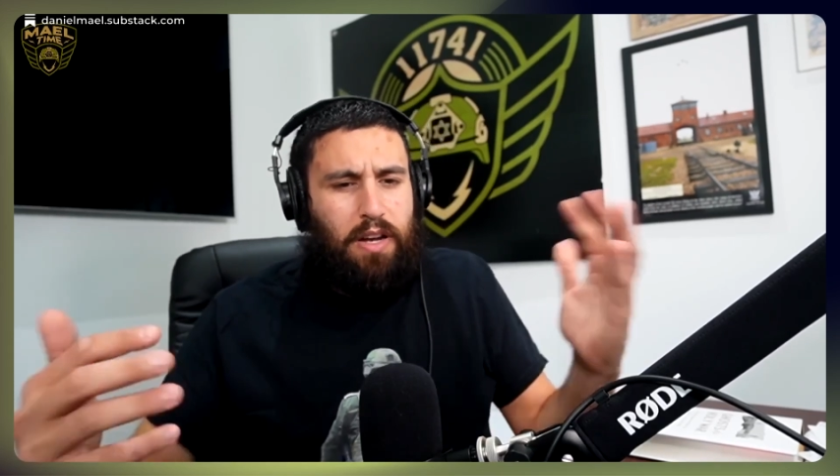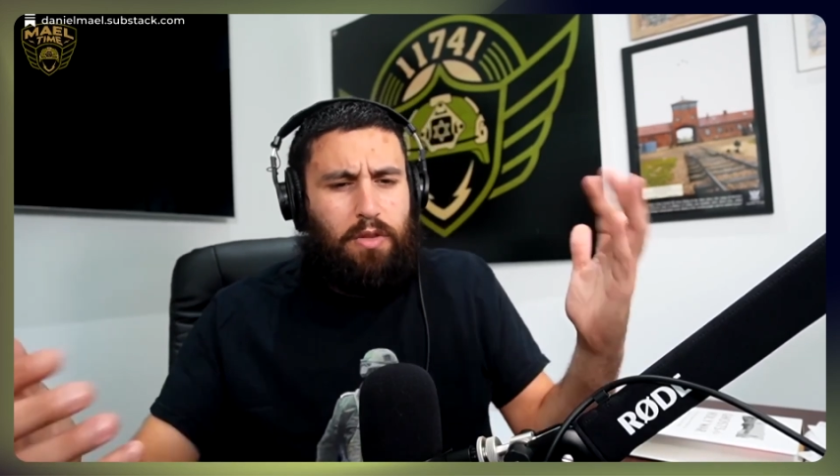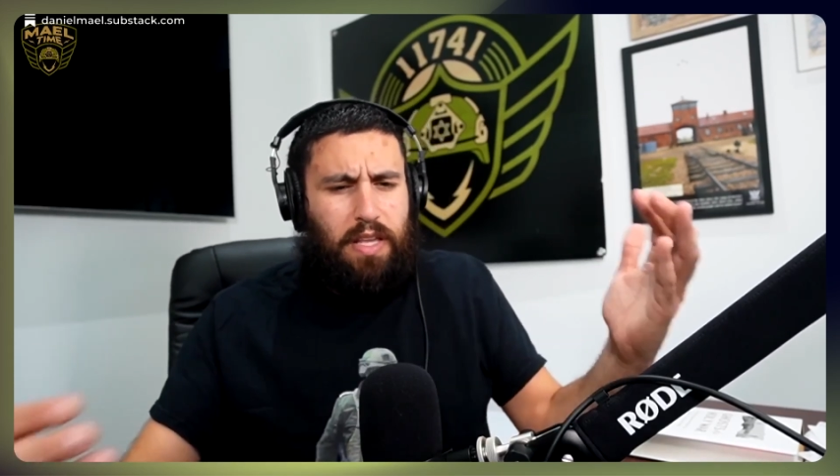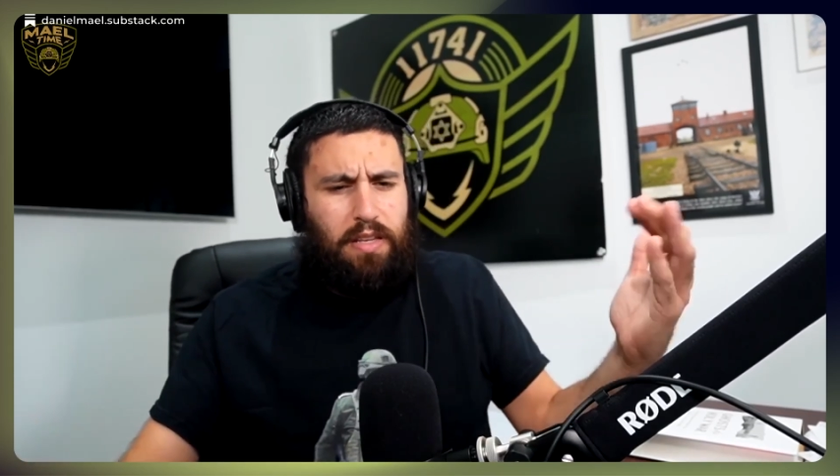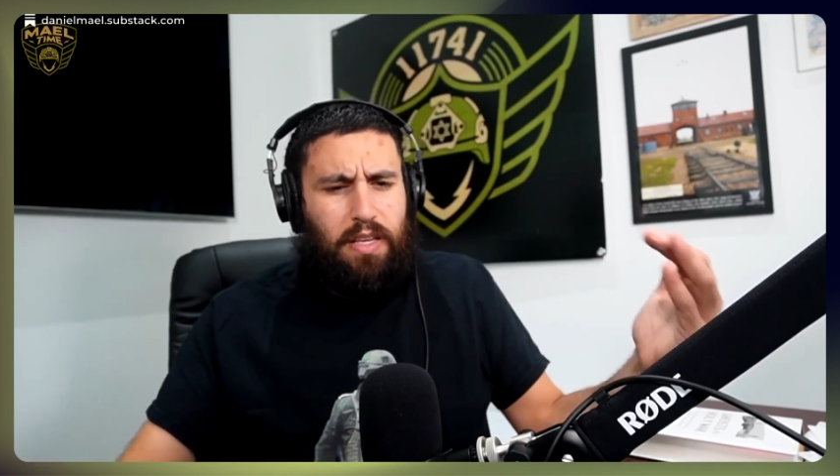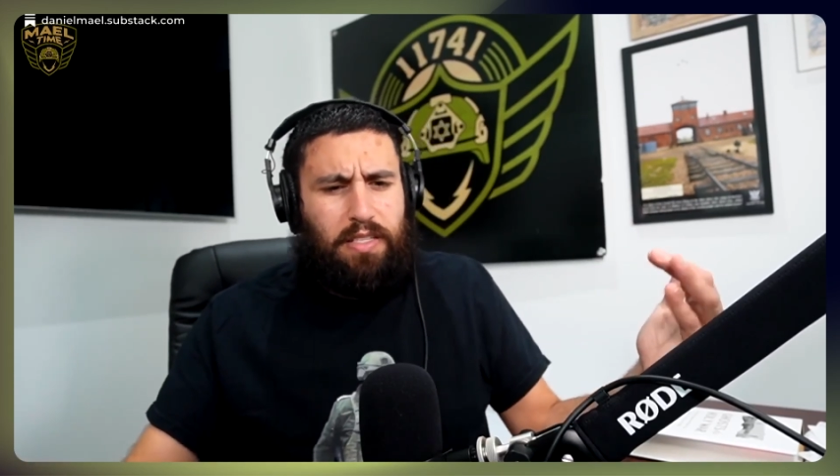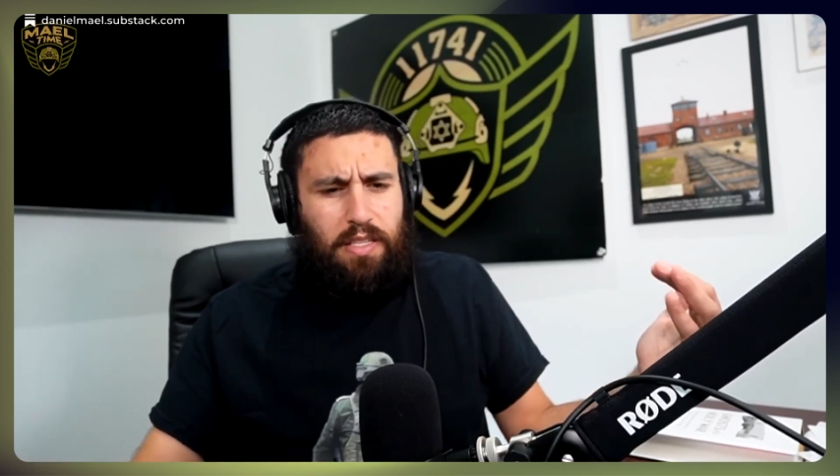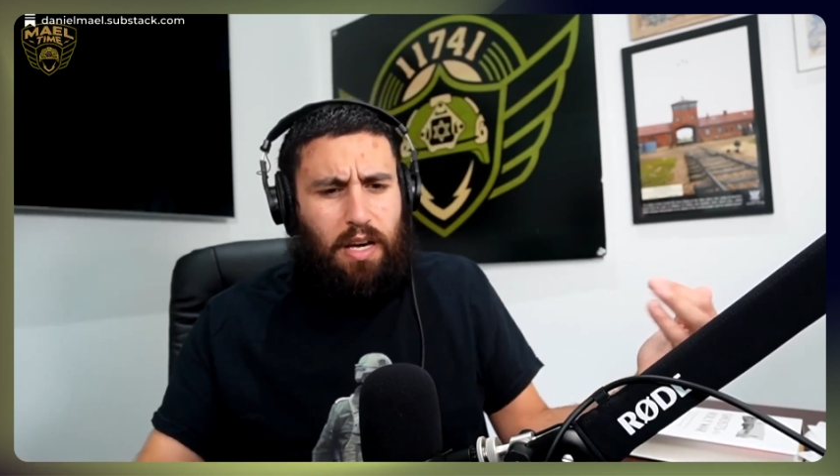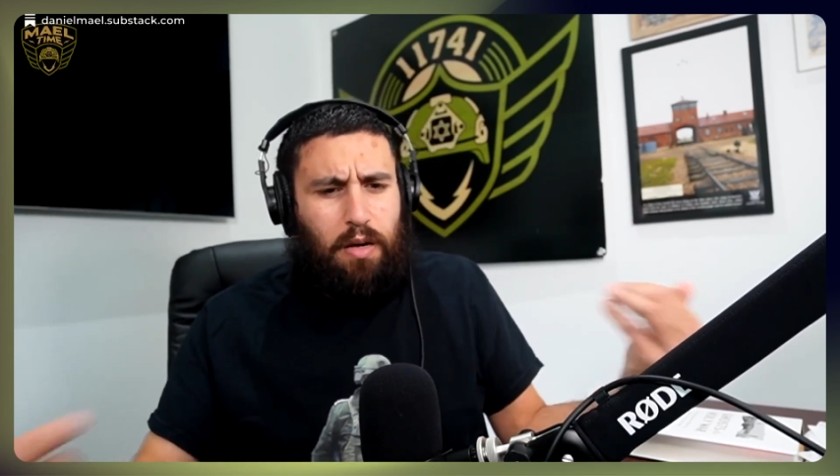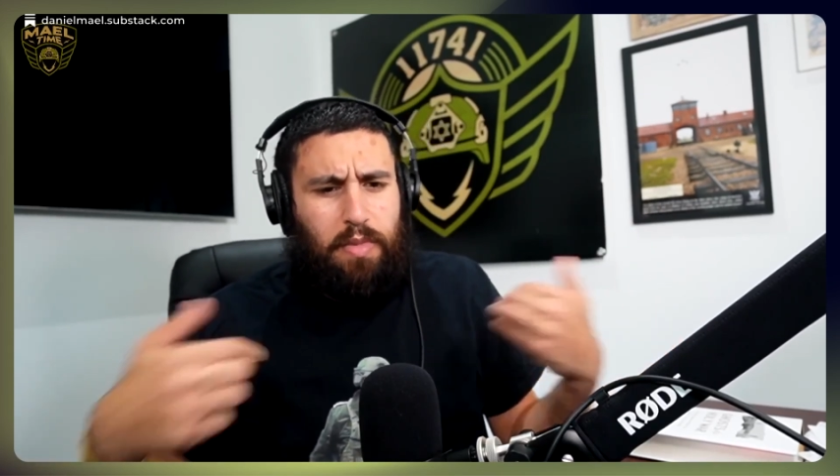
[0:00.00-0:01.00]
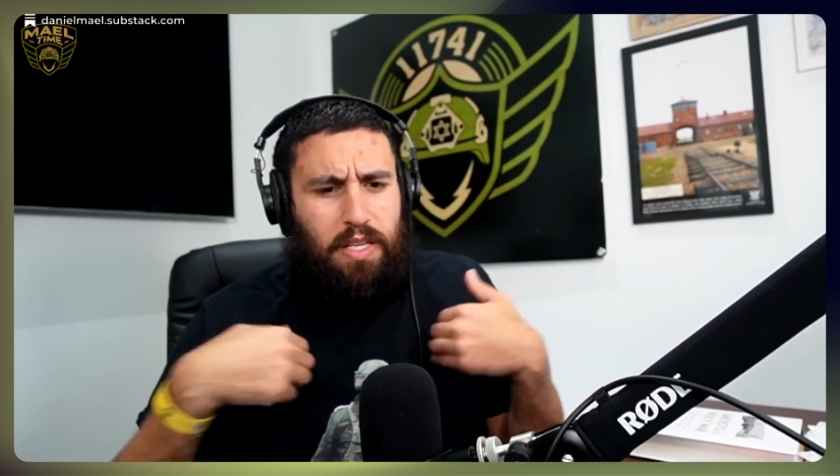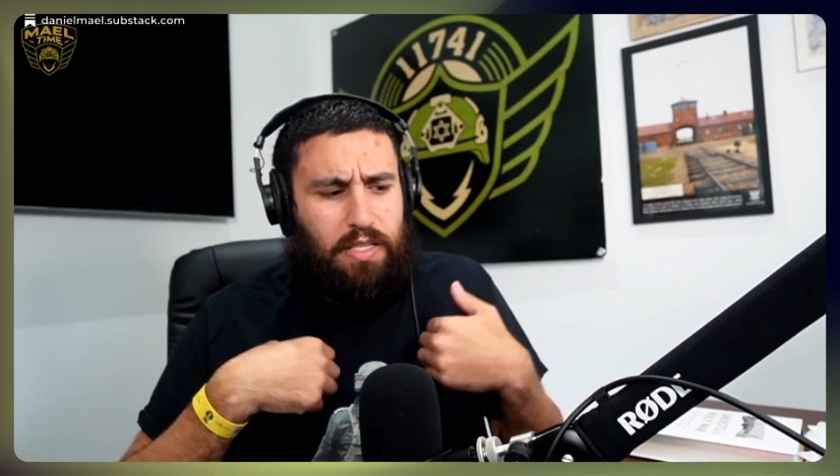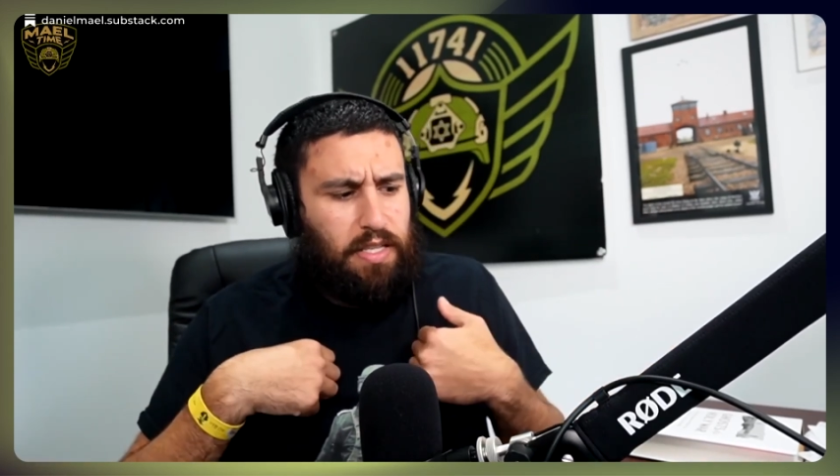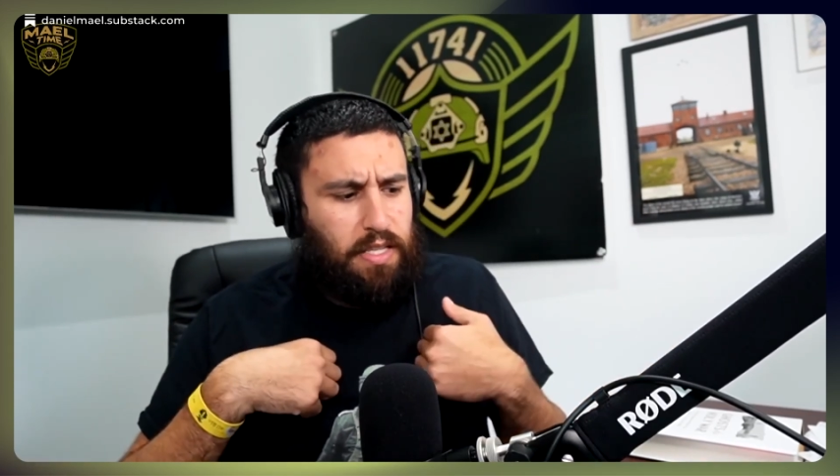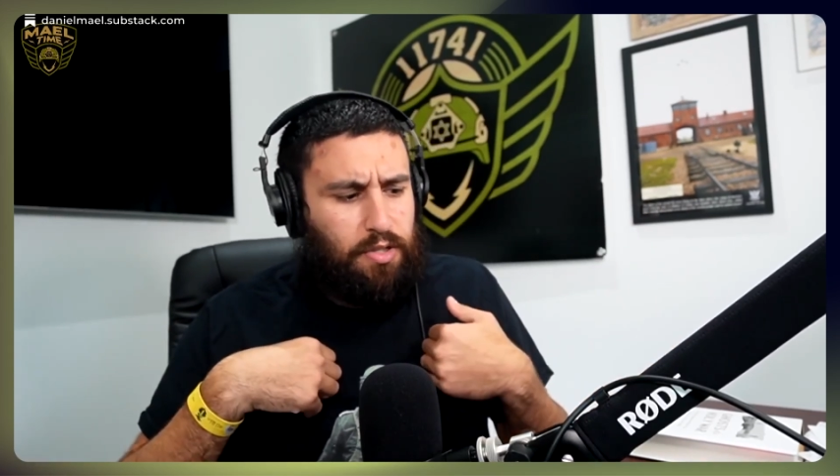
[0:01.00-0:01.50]
do you then get to come
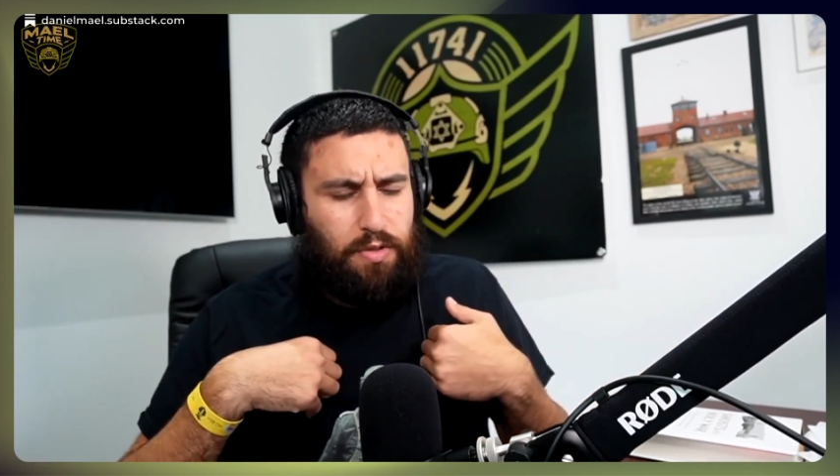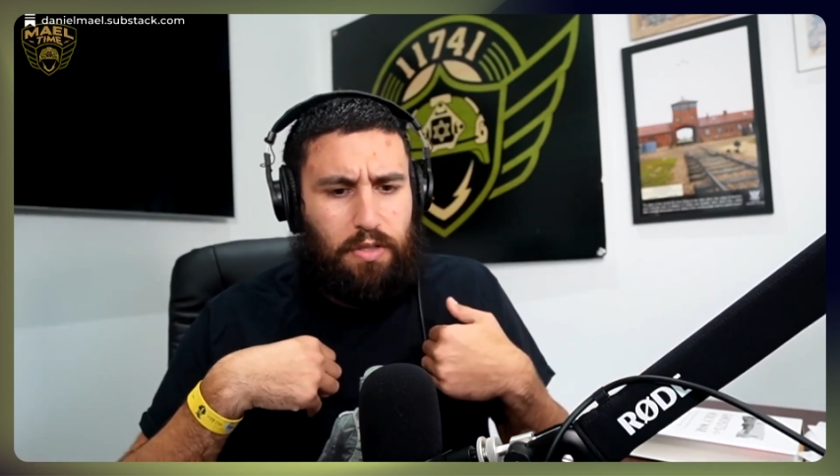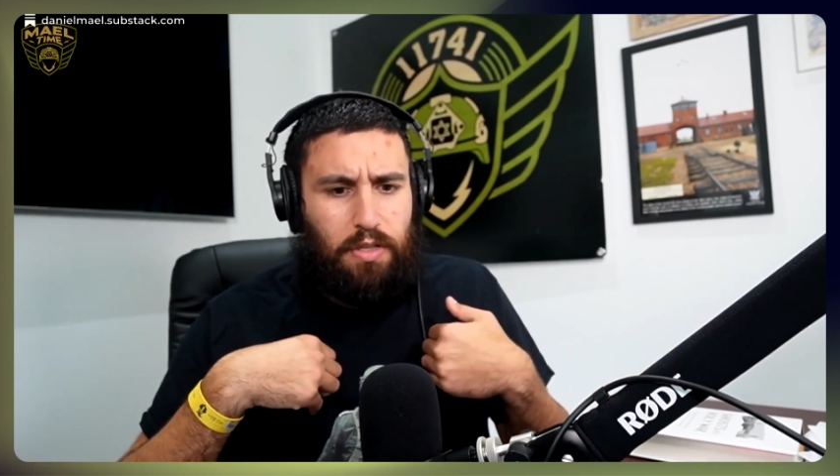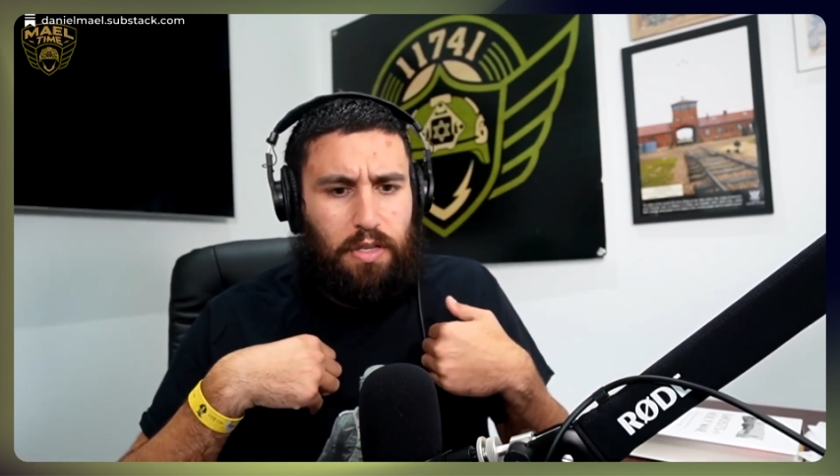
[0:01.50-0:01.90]
into Israel